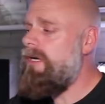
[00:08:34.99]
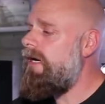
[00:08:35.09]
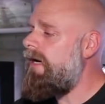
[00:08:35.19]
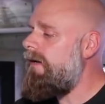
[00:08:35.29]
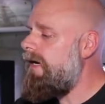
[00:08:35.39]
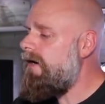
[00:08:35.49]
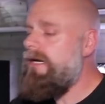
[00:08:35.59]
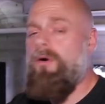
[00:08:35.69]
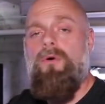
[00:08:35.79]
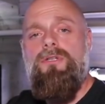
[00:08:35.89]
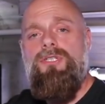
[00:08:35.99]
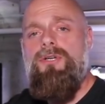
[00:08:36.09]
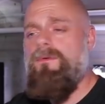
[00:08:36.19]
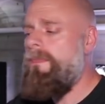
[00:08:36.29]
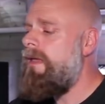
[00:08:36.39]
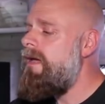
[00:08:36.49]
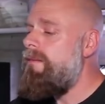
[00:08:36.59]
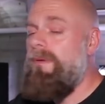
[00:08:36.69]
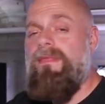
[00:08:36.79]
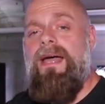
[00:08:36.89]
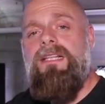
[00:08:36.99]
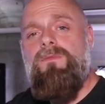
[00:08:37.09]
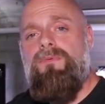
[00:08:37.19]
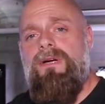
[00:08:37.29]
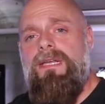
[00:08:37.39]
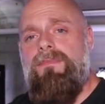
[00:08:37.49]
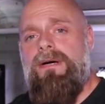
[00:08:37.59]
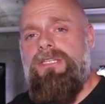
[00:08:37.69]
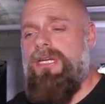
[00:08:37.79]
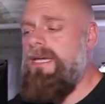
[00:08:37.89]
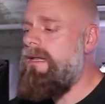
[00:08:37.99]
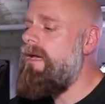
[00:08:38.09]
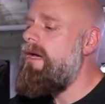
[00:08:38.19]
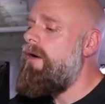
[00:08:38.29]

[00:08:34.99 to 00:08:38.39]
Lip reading: area or two, but that's pretty much it.